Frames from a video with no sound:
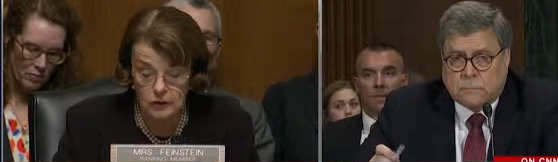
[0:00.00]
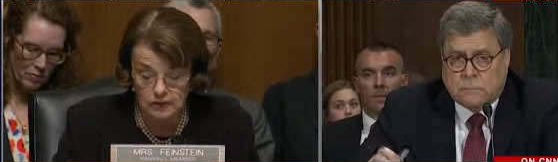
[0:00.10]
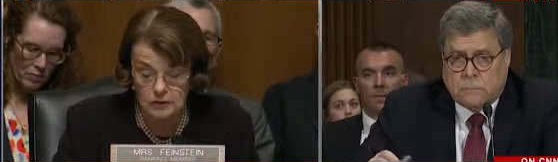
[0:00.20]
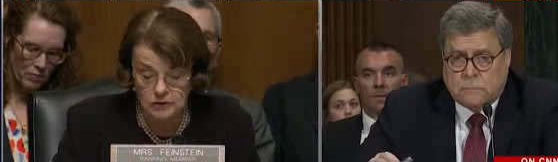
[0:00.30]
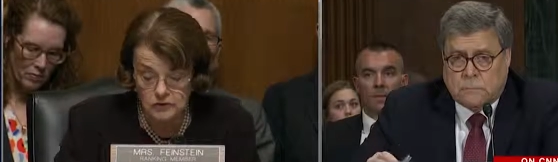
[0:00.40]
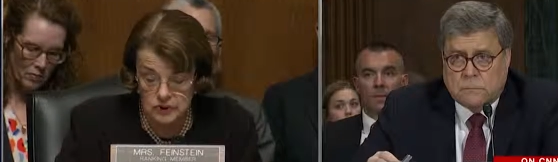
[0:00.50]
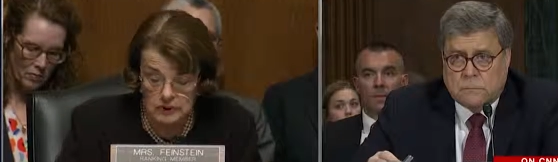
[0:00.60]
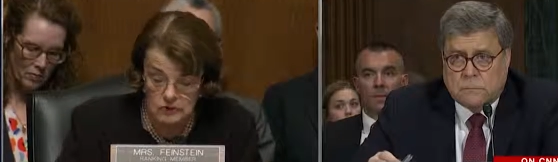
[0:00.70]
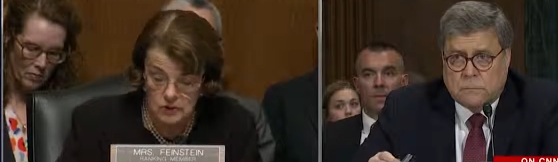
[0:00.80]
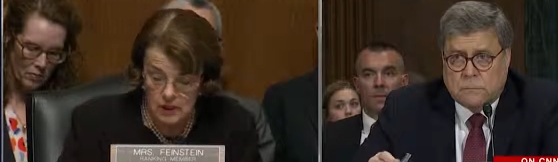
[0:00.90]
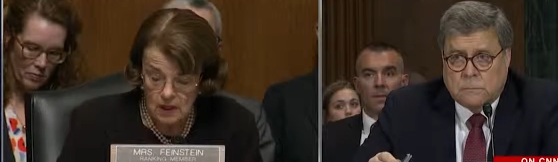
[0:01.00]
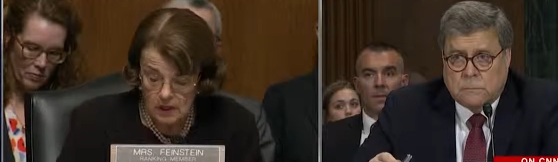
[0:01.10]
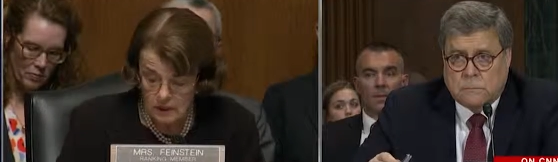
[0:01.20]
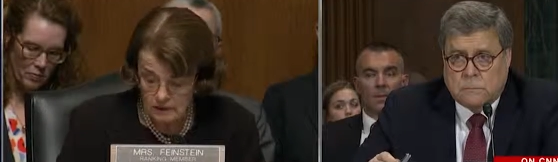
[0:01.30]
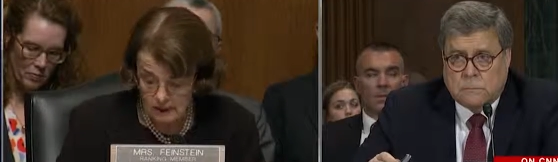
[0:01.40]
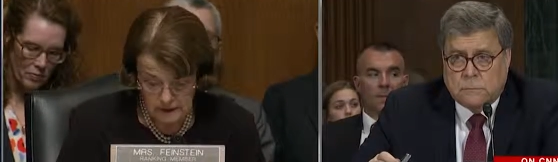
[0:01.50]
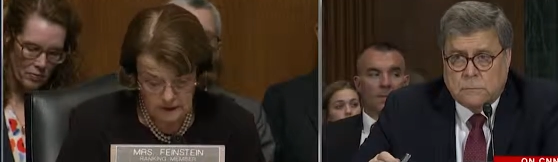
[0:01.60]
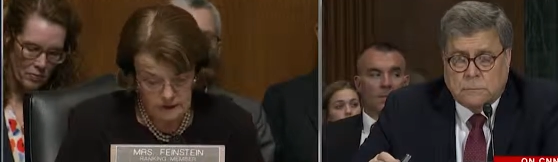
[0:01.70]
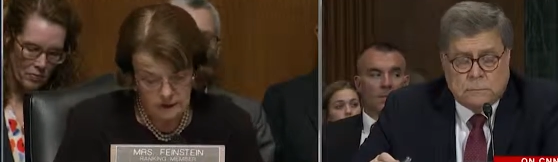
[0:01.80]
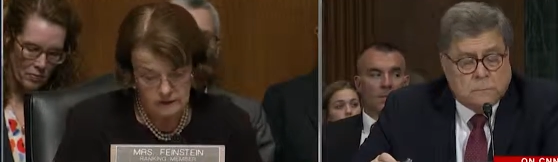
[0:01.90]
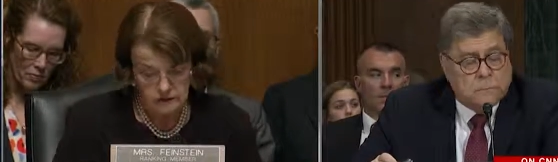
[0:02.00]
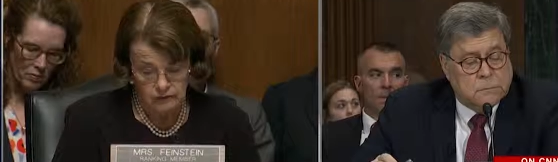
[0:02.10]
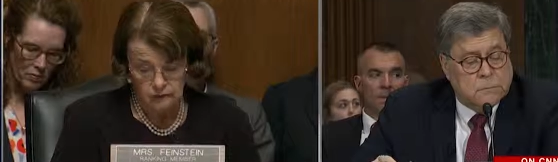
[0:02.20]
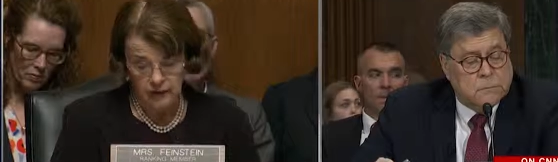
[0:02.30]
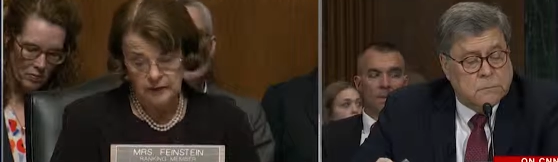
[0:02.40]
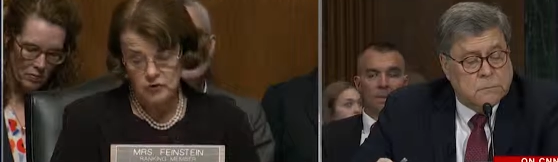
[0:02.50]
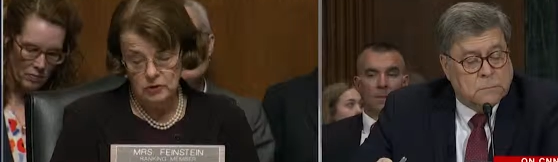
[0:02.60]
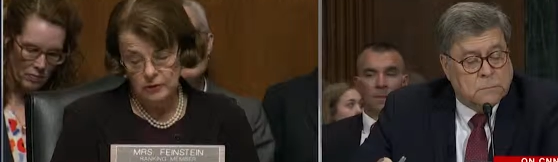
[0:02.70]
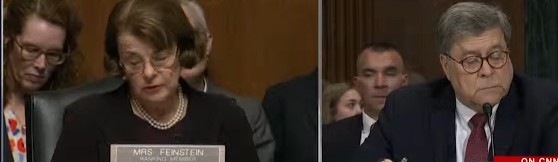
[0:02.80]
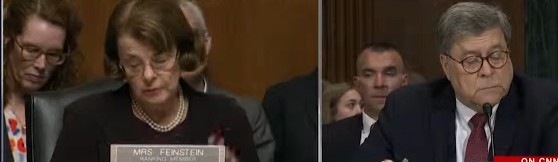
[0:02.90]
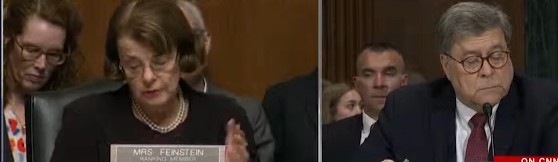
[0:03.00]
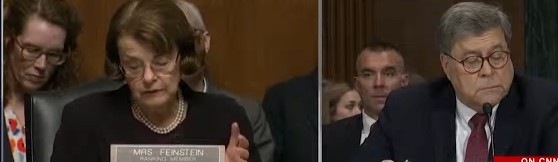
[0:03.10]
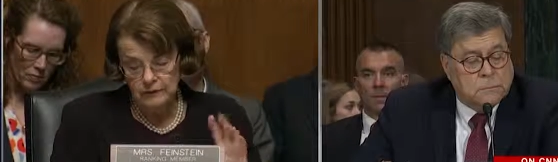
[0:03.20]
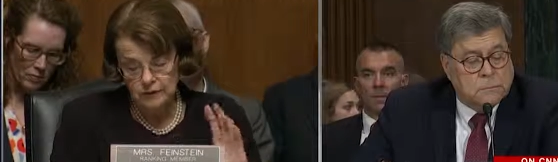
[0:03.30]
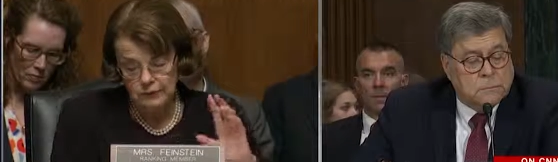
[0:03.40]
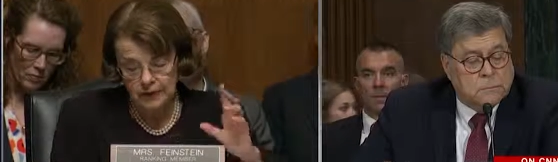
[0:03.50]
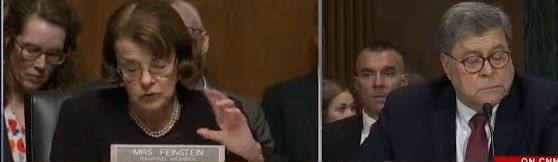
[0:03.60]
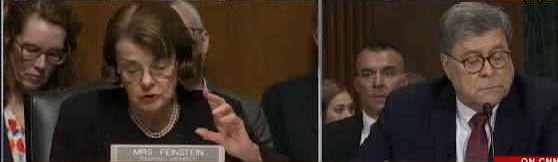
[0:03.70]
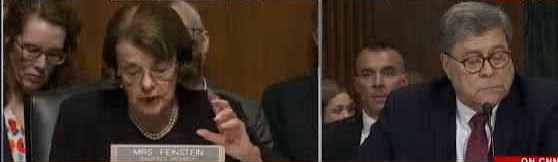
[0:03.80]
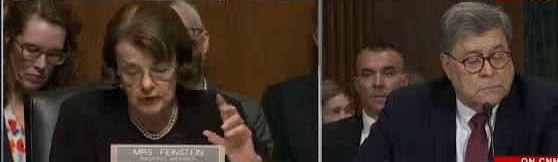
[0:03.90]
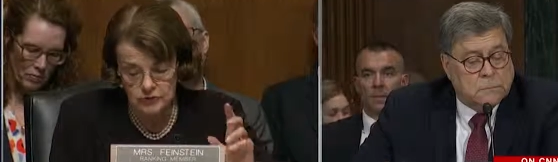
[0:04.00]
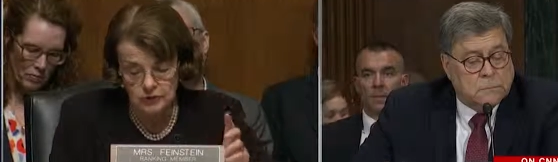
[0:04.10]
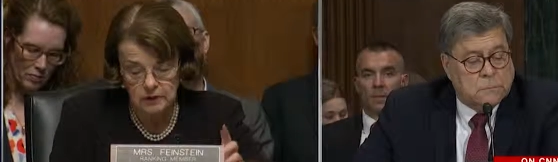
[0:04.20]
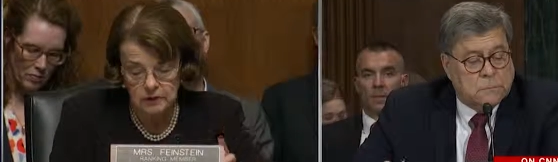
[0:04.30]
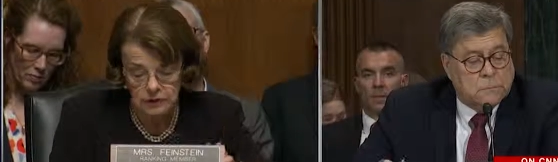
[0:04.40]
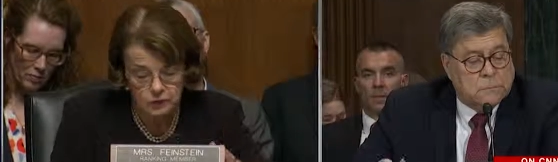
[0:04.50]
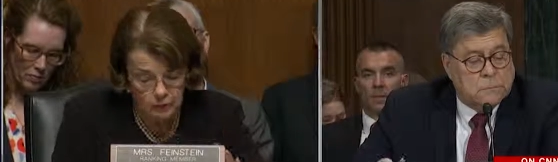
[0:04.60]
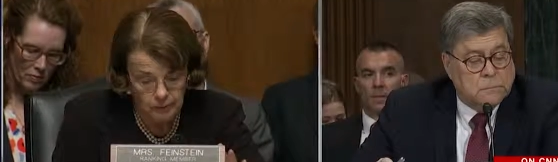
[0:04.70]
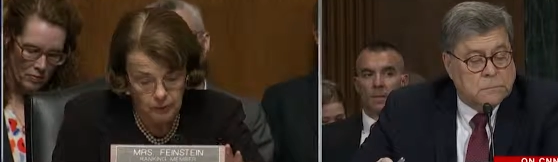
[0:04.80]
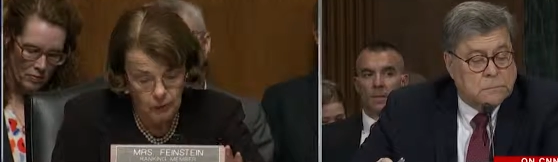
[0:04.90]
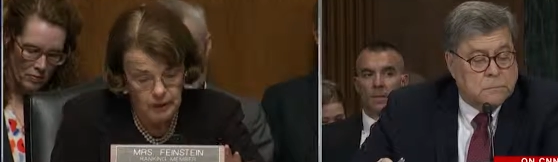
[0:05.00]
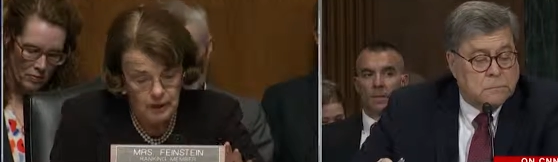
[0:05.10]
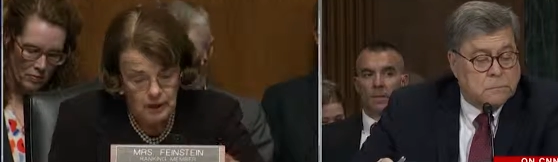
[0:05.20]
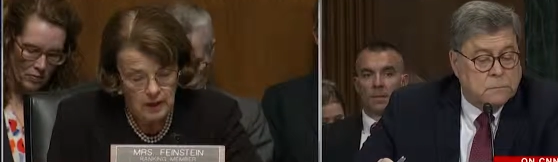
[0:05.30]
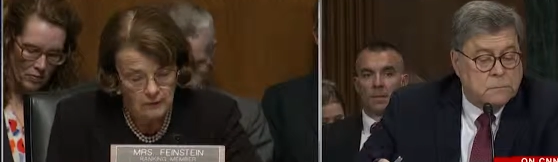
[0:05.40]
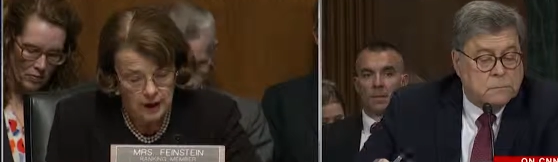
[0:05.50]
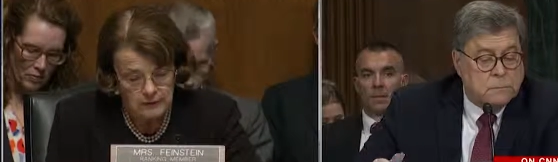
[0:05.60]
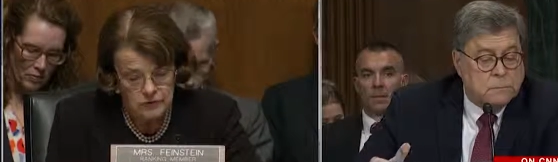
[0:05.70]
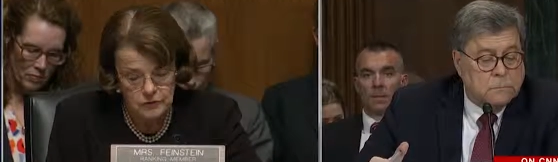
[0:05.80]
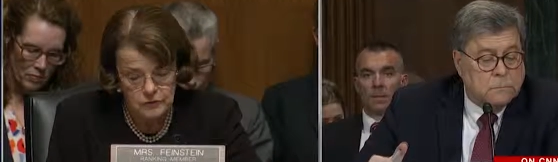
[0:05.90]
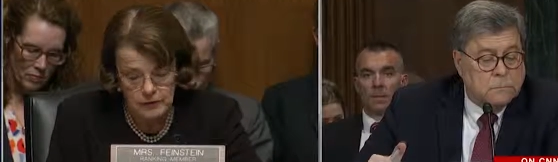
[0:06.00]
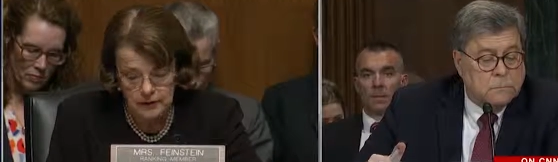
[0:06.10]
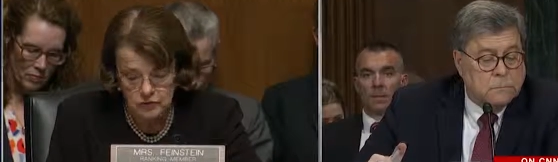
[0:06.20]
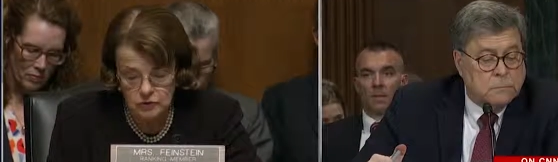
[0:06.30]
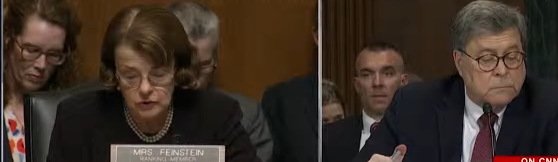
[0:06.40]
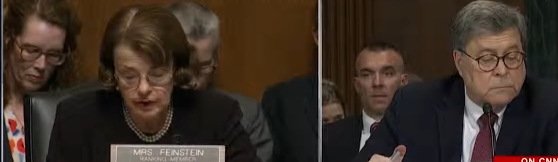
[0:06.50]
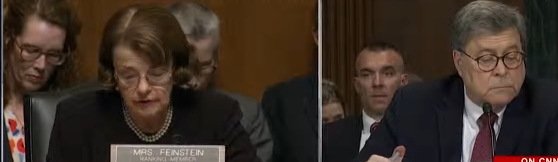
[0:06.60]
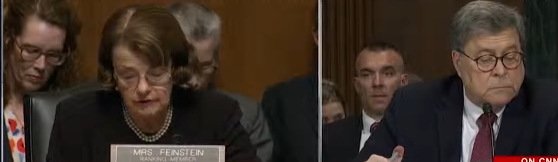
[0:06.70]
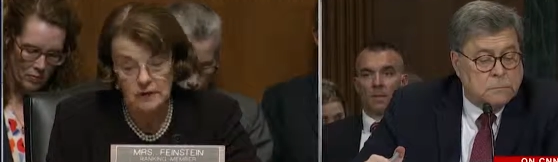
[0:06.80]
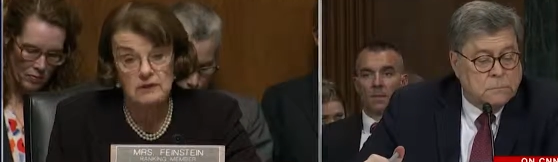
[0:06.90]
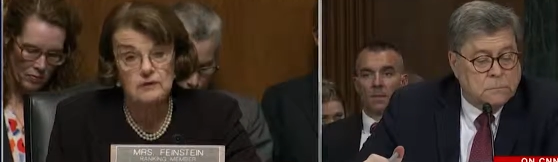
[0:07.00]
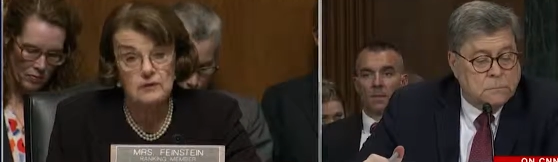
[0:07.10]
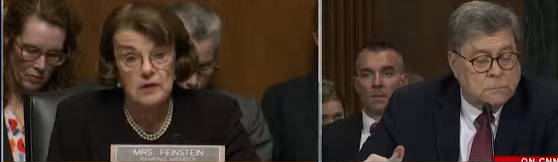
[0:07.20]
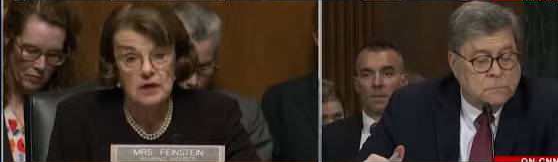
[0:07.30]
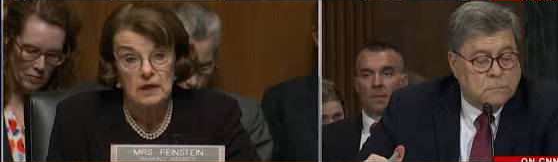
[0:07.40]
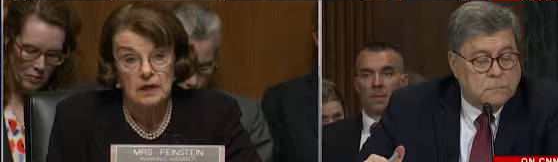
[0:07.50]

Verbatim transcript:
Speaker 1: correct in a sense that the substantial, the, the special counsel in his report found substantial evidence